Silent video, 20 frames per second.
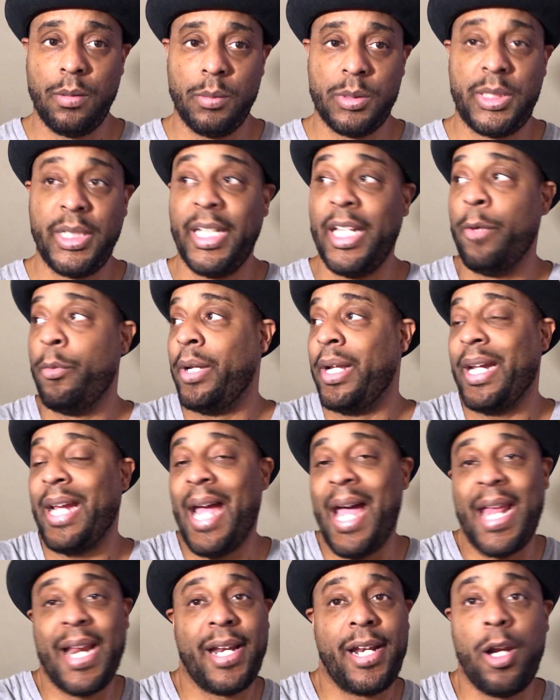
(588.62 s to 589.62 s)
She get with a
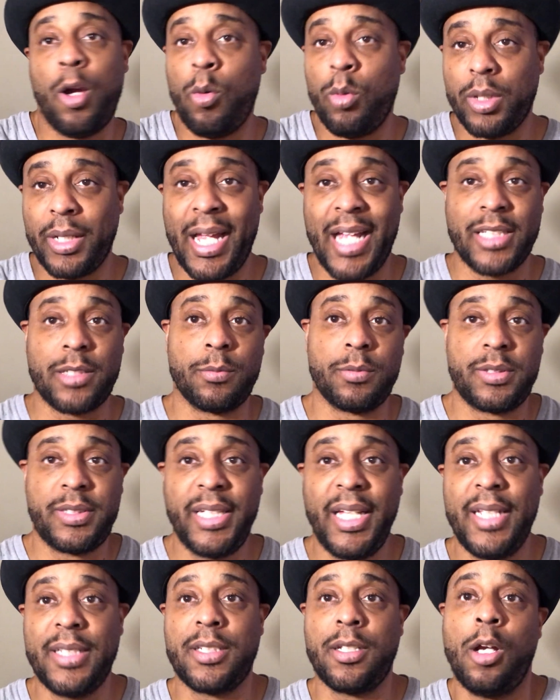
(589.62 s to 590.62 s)
guy that got some
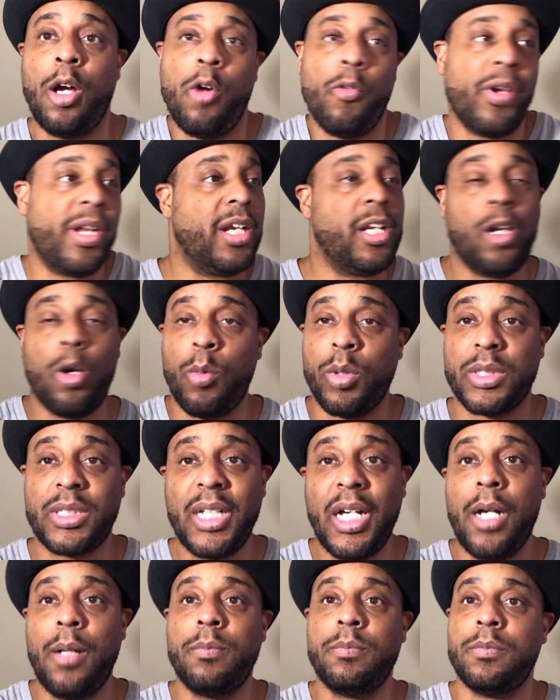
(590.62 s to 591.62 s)
sense and already know what's
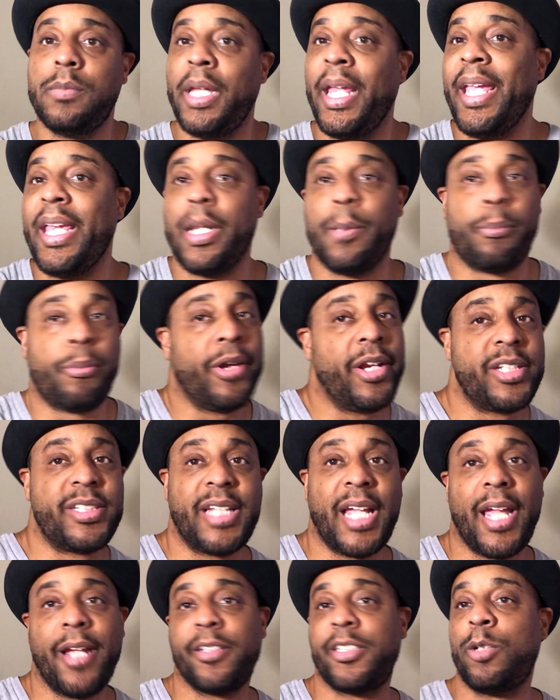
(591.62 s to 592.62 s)
up. He can
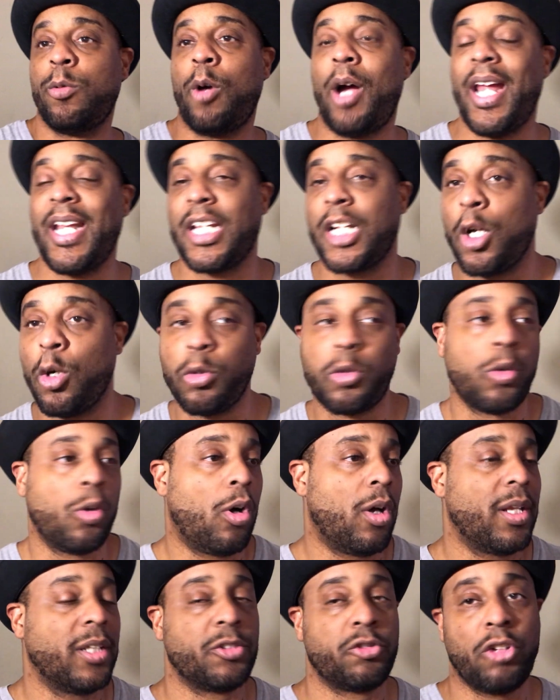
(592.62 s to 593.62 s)
appreciate it. She won't have to go through
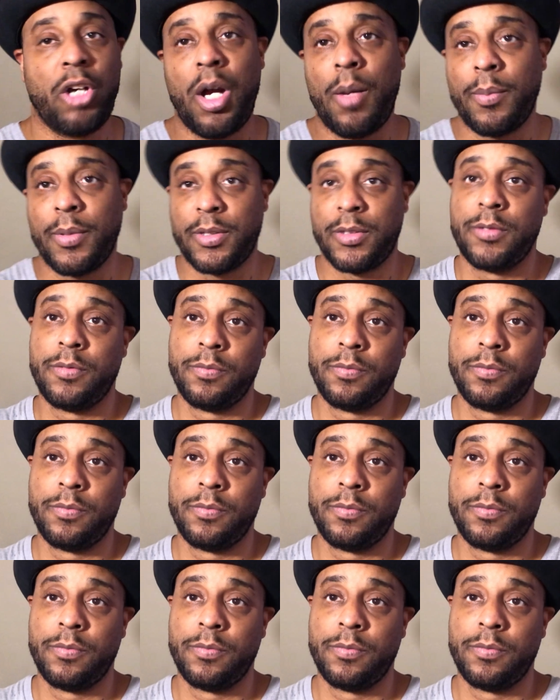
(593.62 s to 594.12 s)
all the drama.